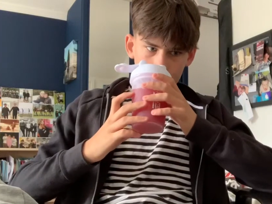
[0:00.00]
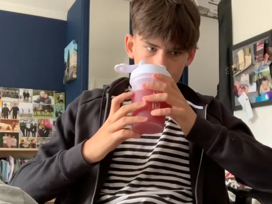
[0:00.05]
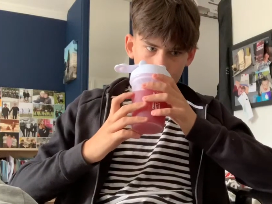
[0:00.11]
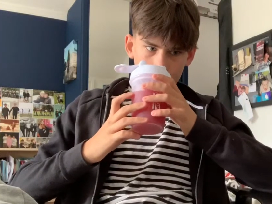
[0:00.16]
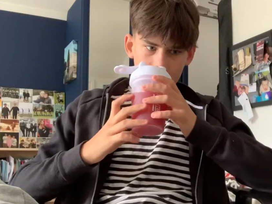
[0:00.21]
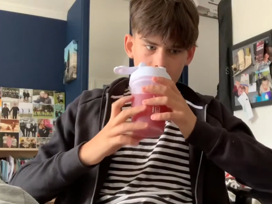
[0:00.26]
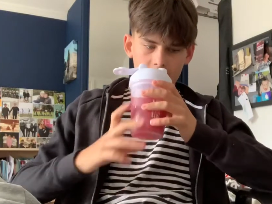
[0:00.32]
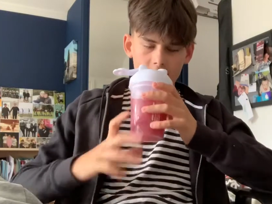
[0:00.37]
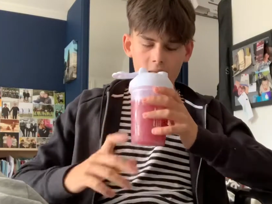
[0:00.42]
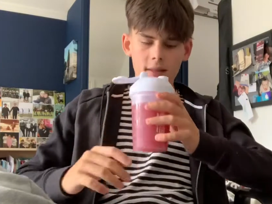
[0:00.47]

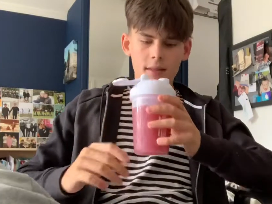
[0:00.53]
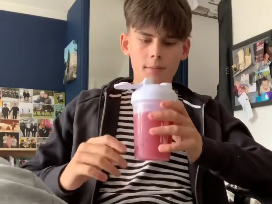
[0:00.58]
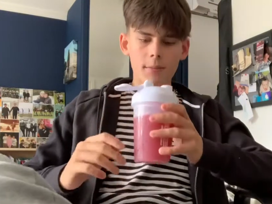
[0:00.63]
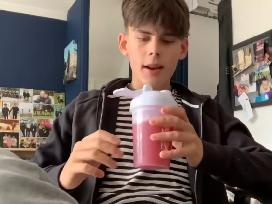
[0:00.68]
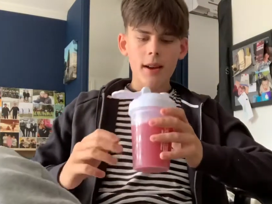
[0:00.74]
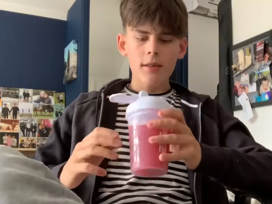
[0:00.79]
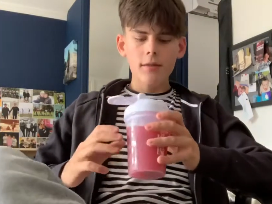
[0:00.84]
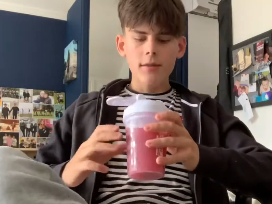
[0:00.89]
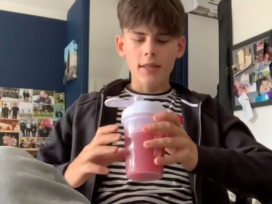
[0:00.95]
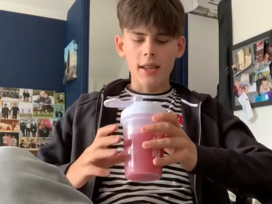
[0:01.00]

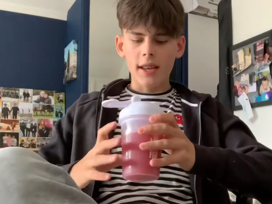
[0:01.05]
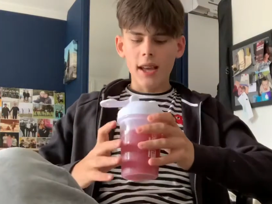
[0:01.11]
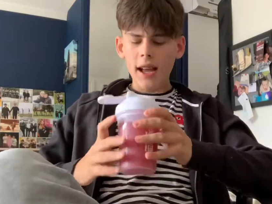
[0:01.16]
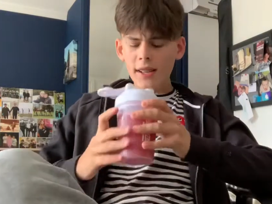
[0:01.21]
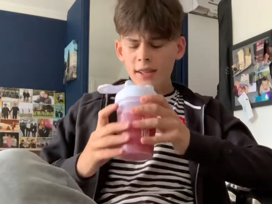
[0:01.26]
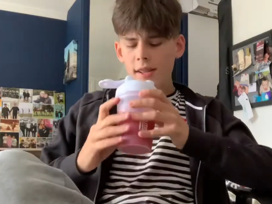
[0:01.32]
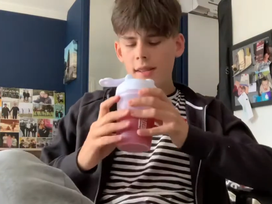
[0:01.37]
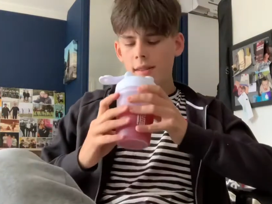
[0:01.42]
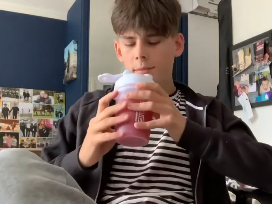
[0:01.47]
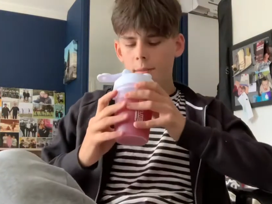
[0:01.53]
it
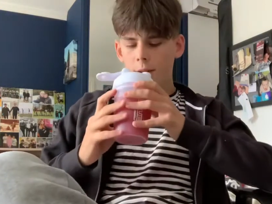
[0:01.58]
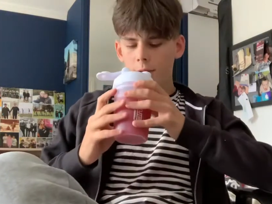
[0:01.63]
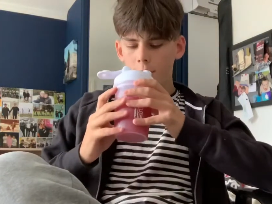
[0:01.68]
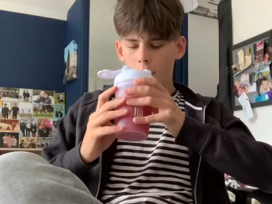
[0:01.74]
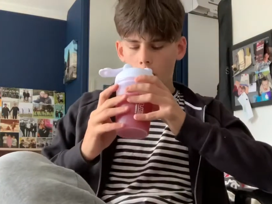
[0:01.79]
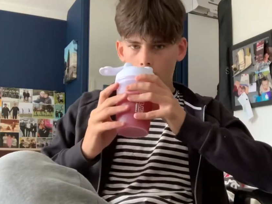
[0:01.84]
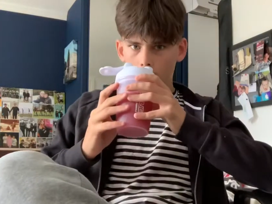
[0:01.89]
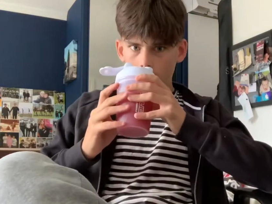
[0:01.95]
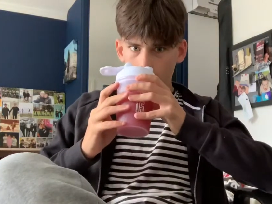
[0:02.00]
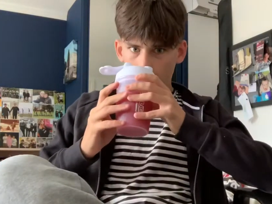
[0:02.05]
actually smells
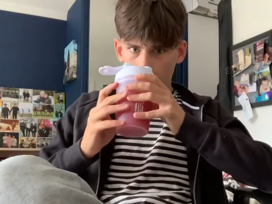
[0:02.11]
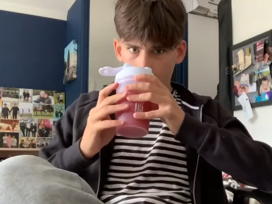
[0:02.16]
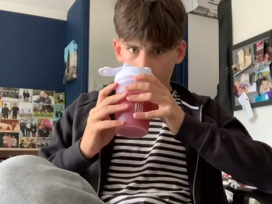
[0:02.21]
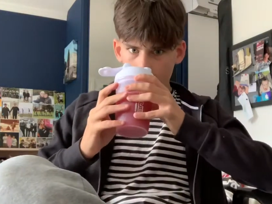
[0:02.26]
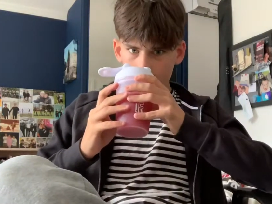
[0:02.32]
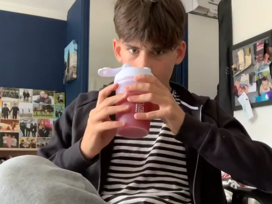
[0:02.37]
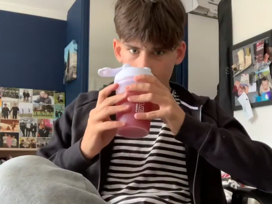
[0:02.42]
quite nice.